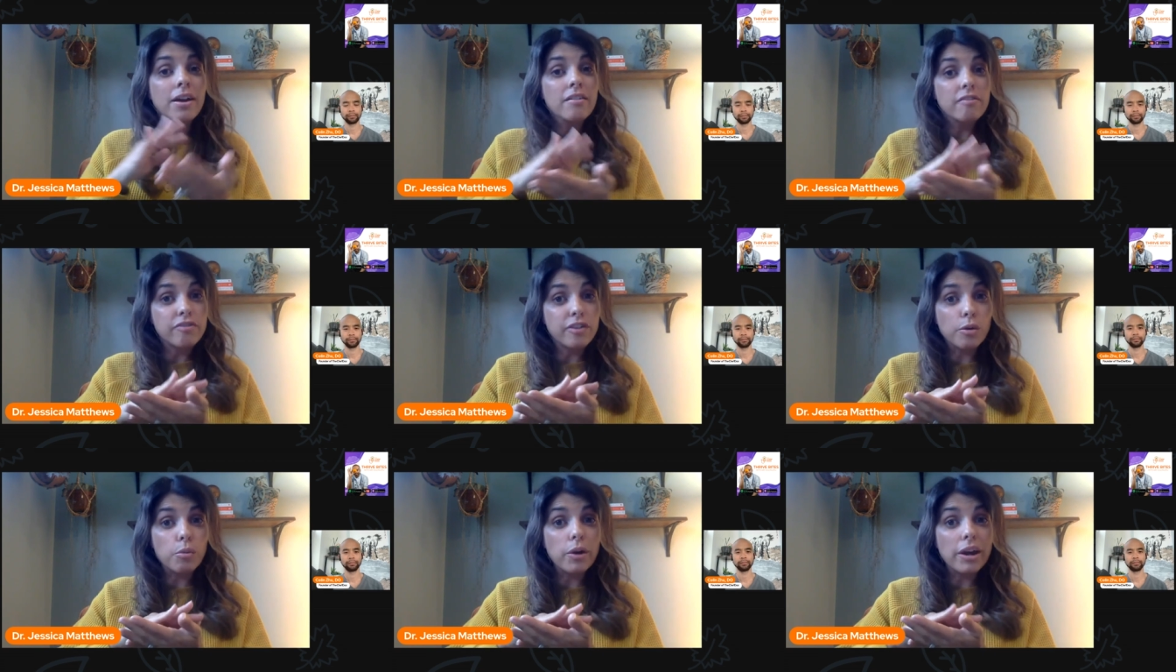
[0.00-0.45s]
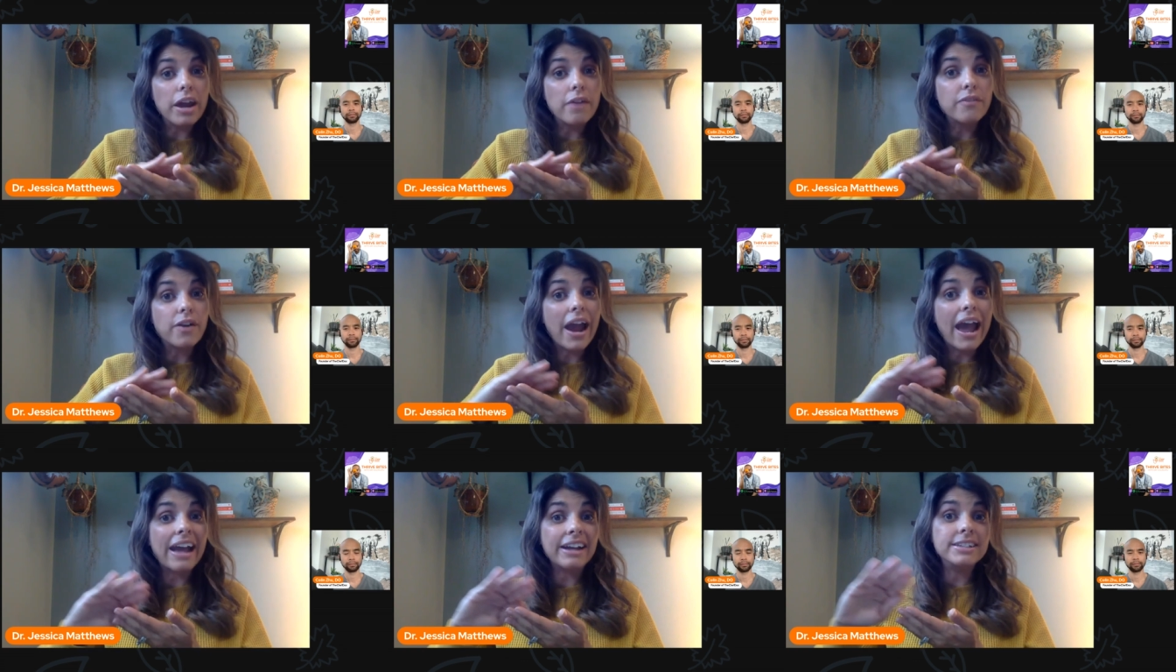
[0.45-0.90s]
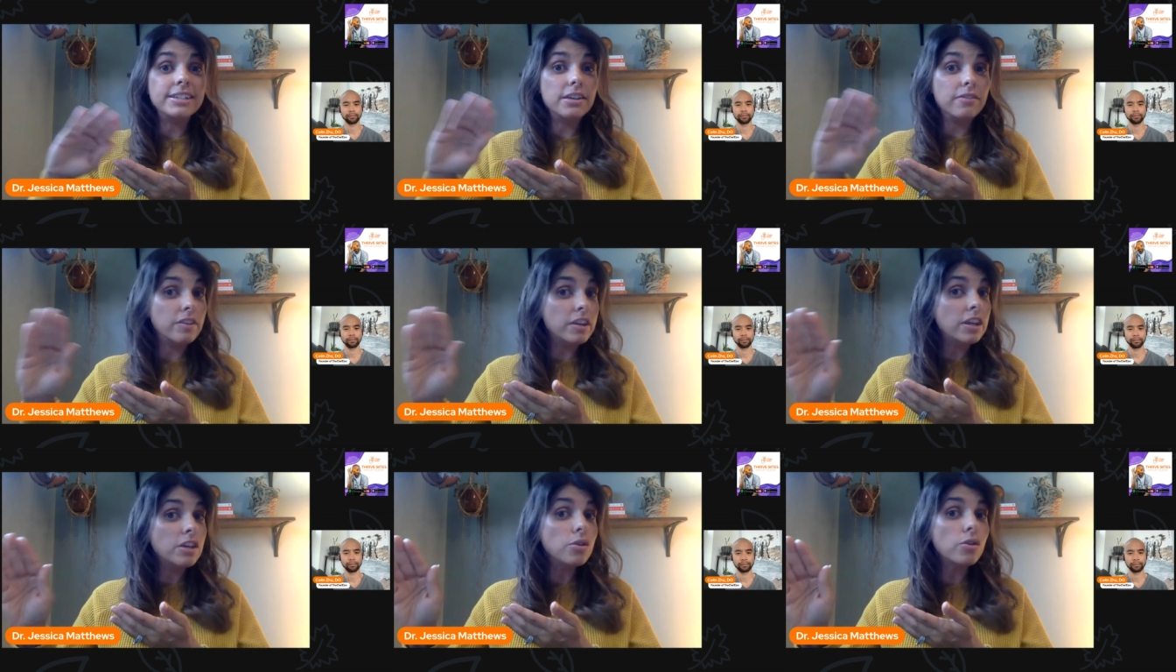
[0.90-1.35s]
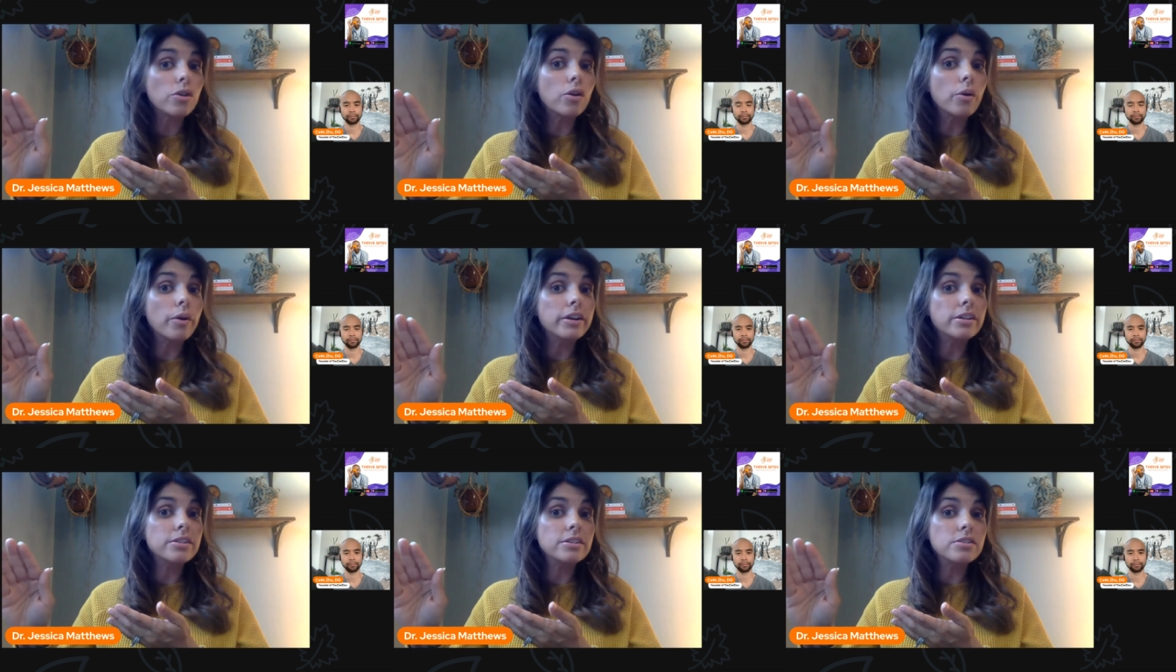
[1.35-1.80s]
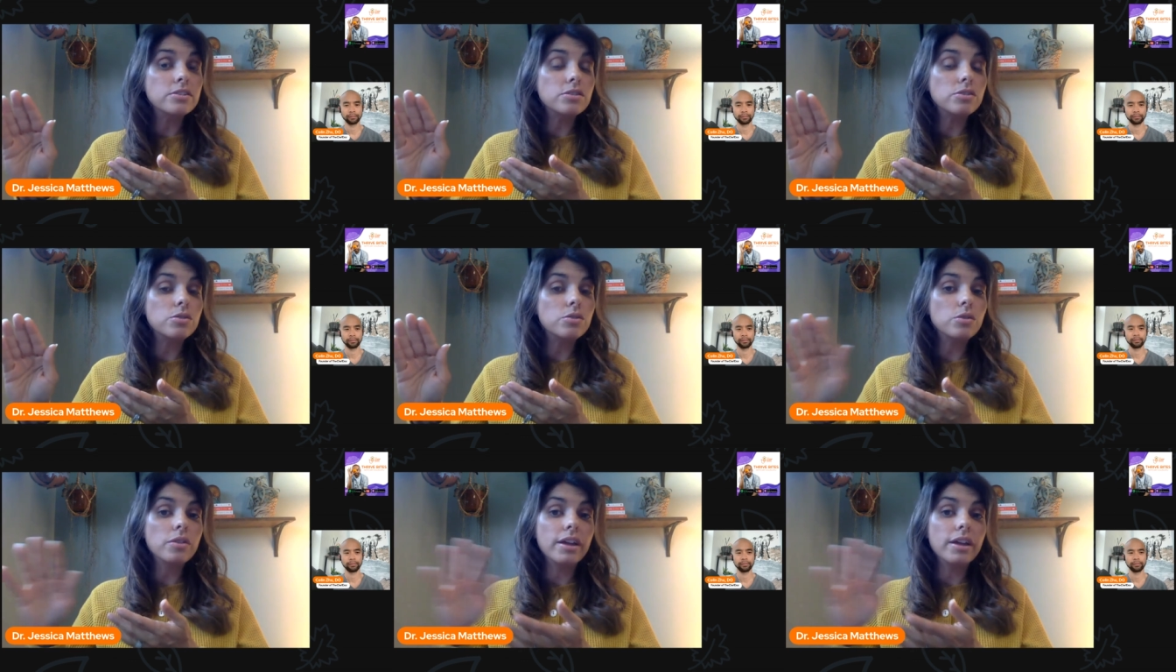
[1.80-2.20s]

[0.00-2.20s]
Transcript: for whatever activity you're going to do.